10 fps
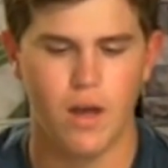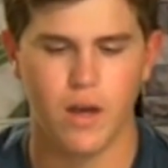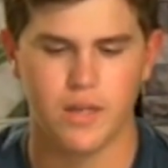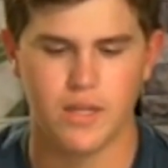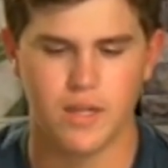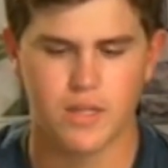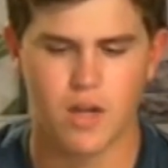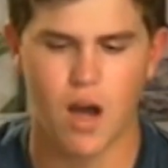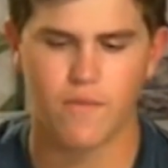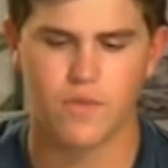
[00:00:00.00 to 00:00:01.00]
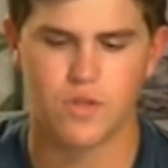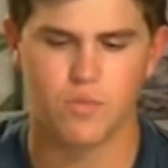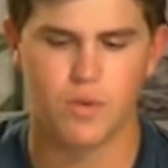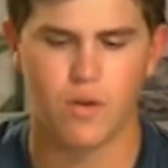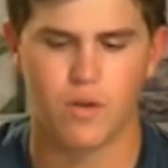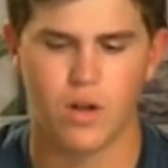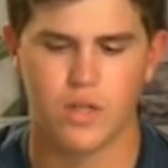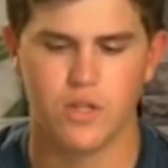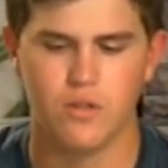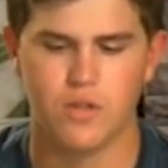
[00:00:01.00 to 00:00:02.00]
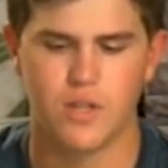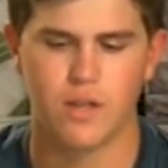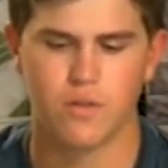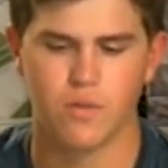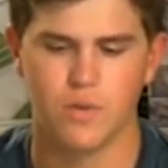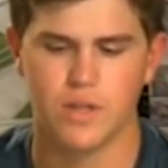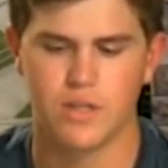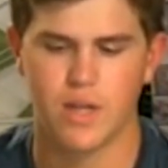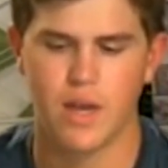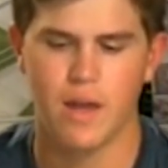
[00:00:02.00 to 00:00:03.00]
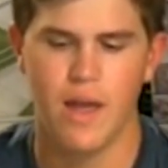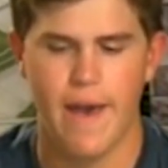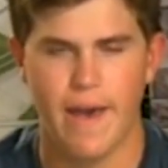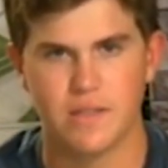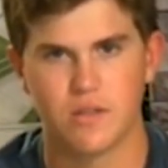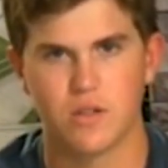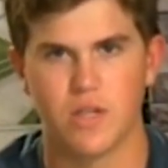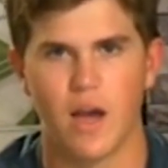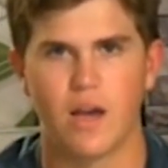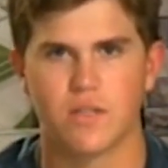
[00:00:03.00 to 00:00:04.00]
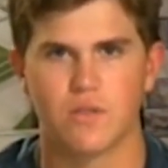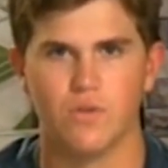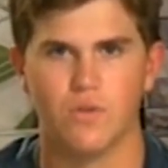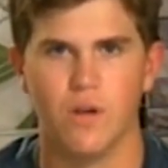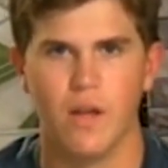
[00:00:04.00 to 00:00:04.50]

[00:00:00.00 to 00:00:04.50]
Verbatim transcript: uh, tennis conference will be going on Tuesday through Wednesday at Searcy High School.